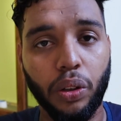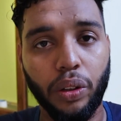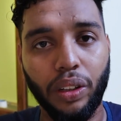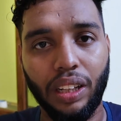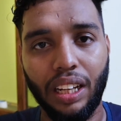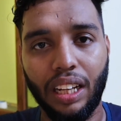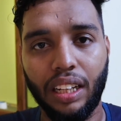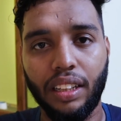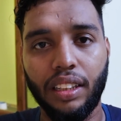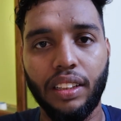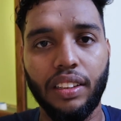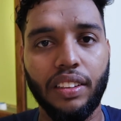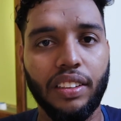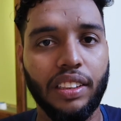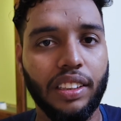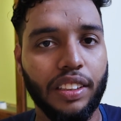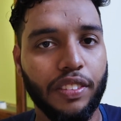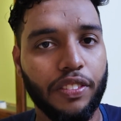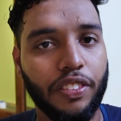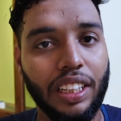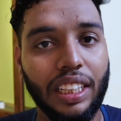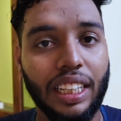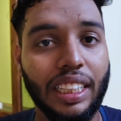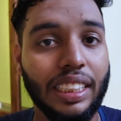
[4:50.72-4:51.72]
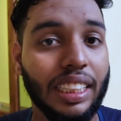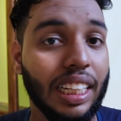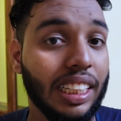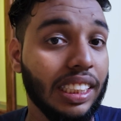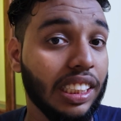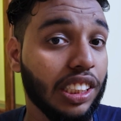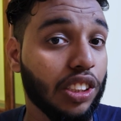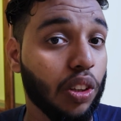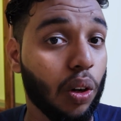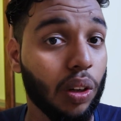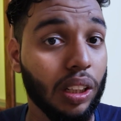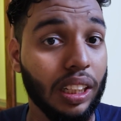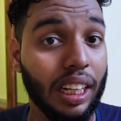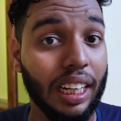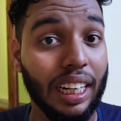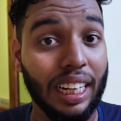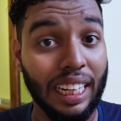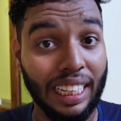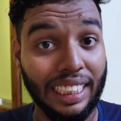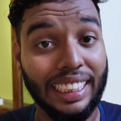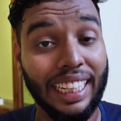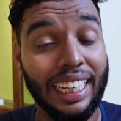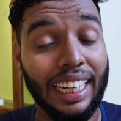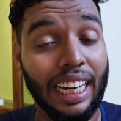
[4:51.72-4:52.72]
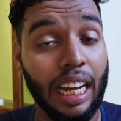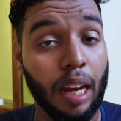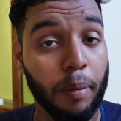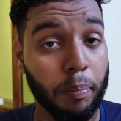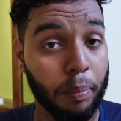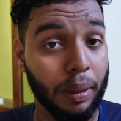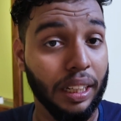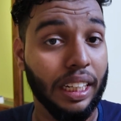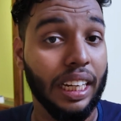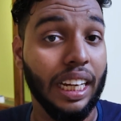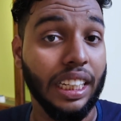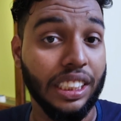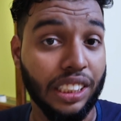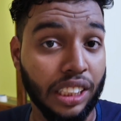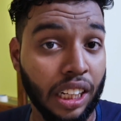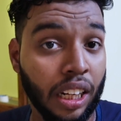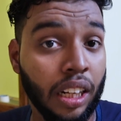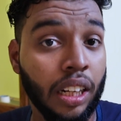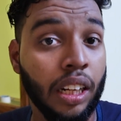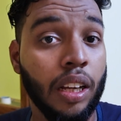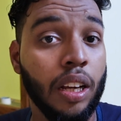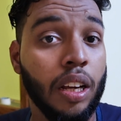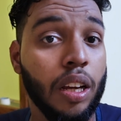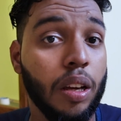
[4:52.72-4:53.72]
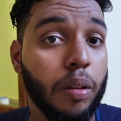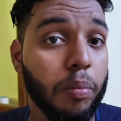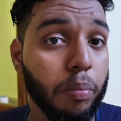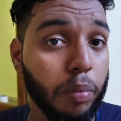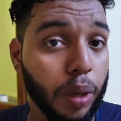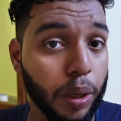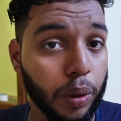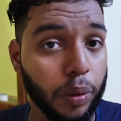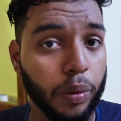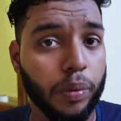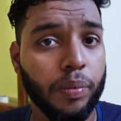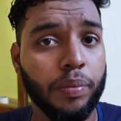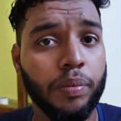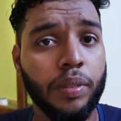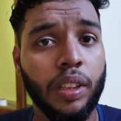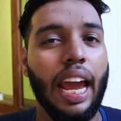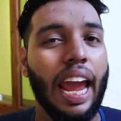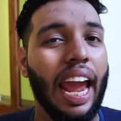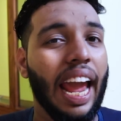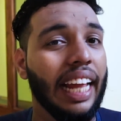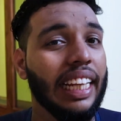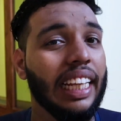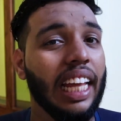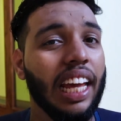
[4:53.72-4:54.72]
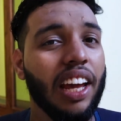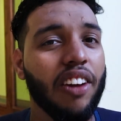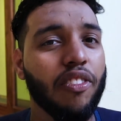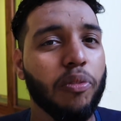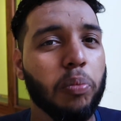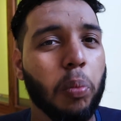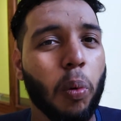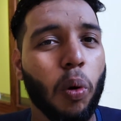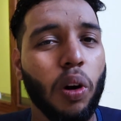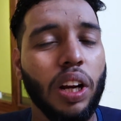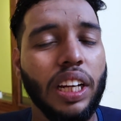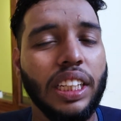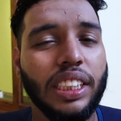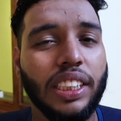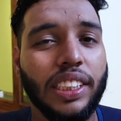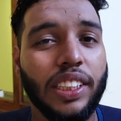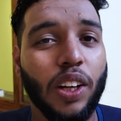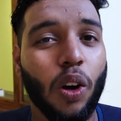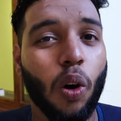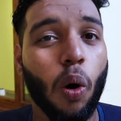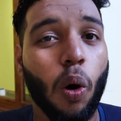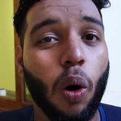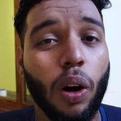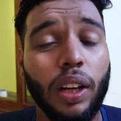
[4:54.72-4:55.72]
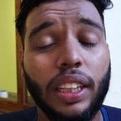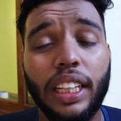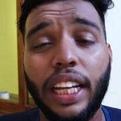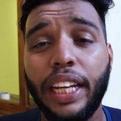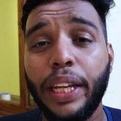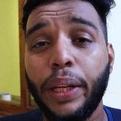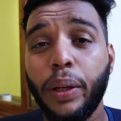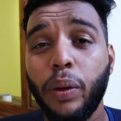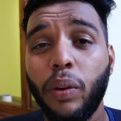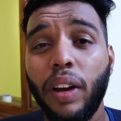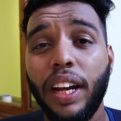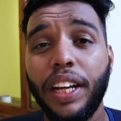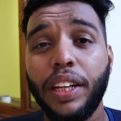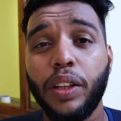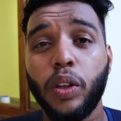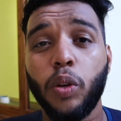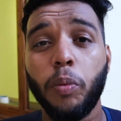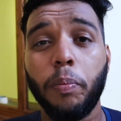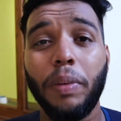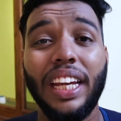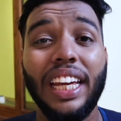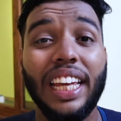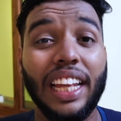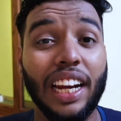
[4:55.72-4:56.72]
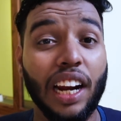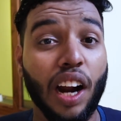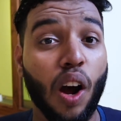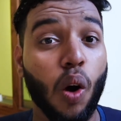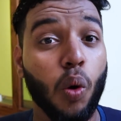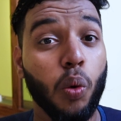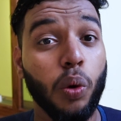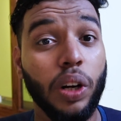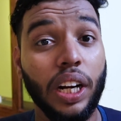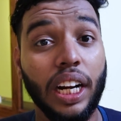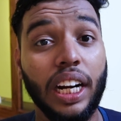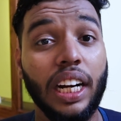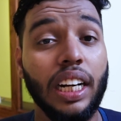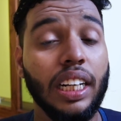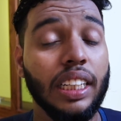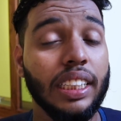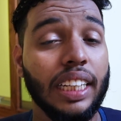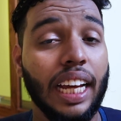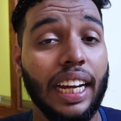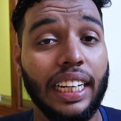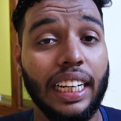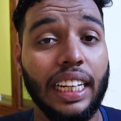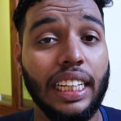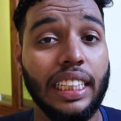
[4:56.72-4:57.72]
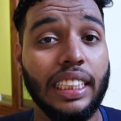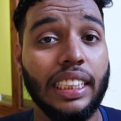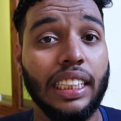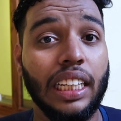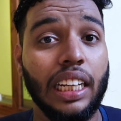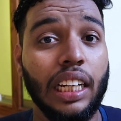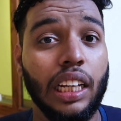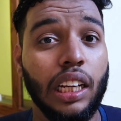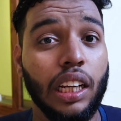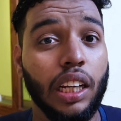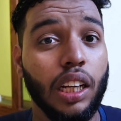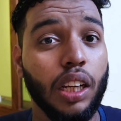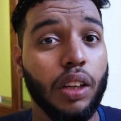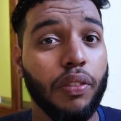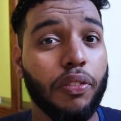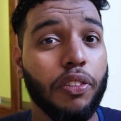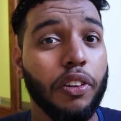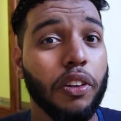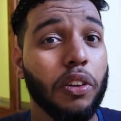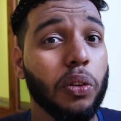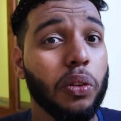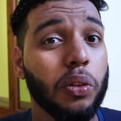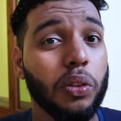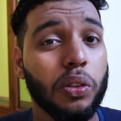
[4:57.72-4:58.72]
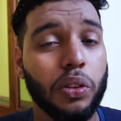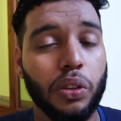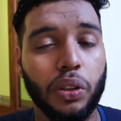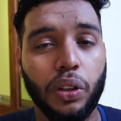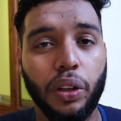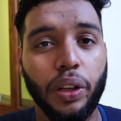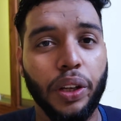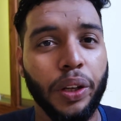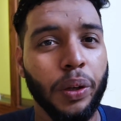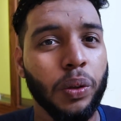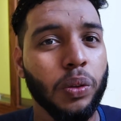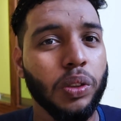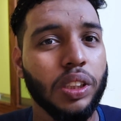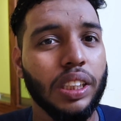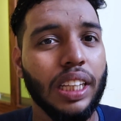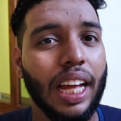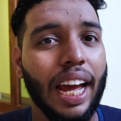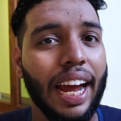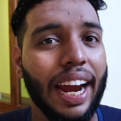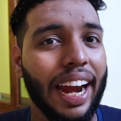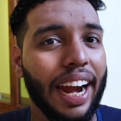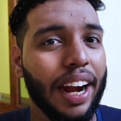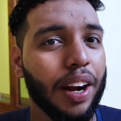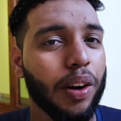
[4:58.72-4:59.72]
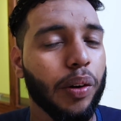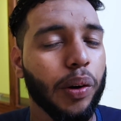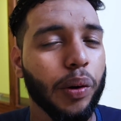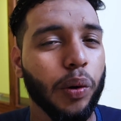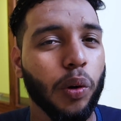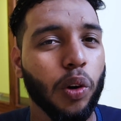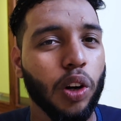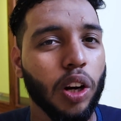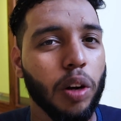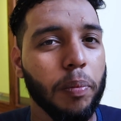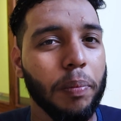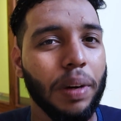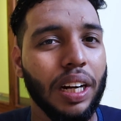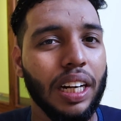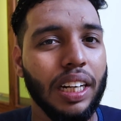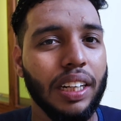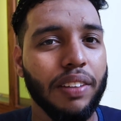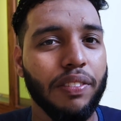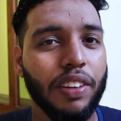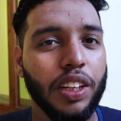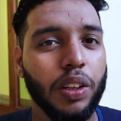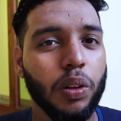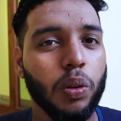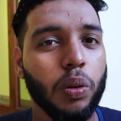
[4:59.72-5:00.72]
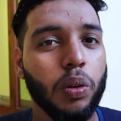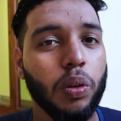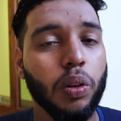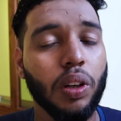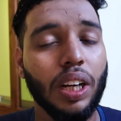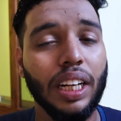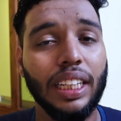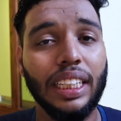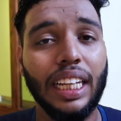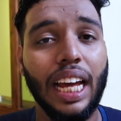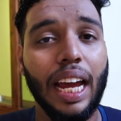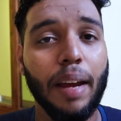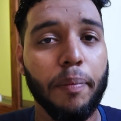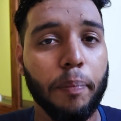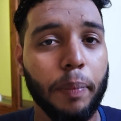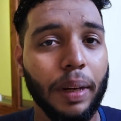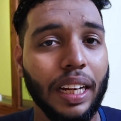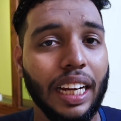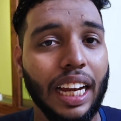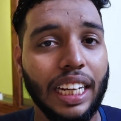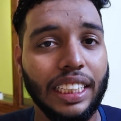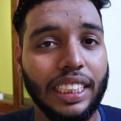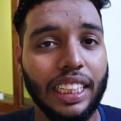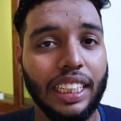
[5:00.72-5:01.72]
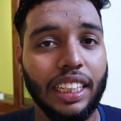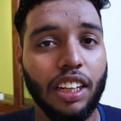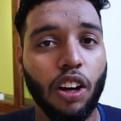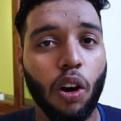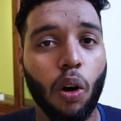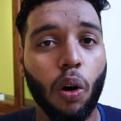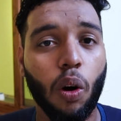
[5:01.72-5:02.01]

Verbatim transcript: so you can feel the changes on that recent application menu and they have polished all the UI to be rounded that is if you use the Android Oreo build when you look at the application